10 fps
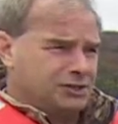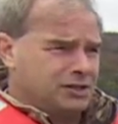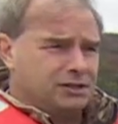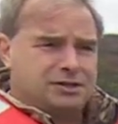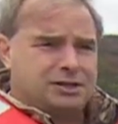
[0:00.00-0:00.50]

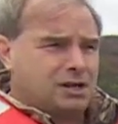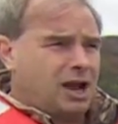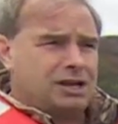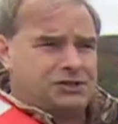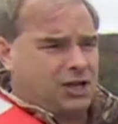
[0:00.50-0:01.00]
This
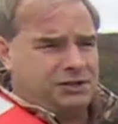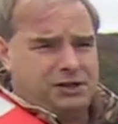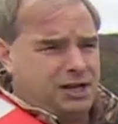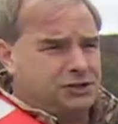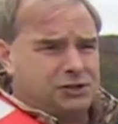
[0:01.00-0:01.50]
environmentalist
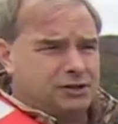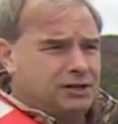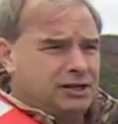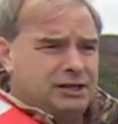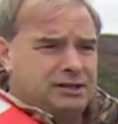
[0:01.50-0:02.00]
says he
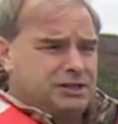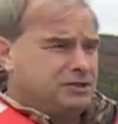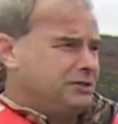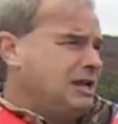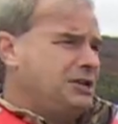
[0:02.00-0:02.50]
wants to
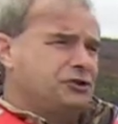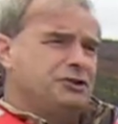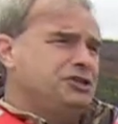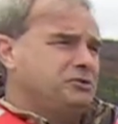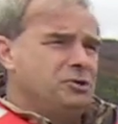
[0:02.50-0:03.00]
see ocean
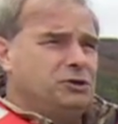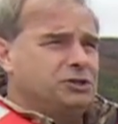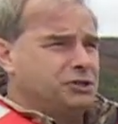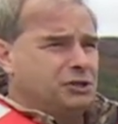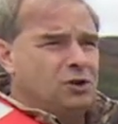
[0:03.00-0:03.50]
fish
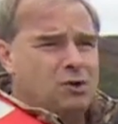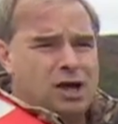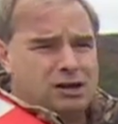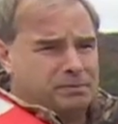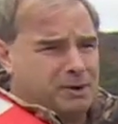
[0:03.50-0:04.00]
farming
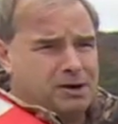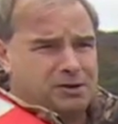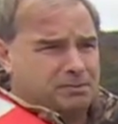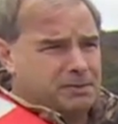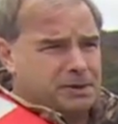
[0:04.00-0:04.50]
pens
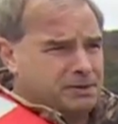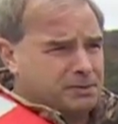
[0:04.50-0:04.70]
phased out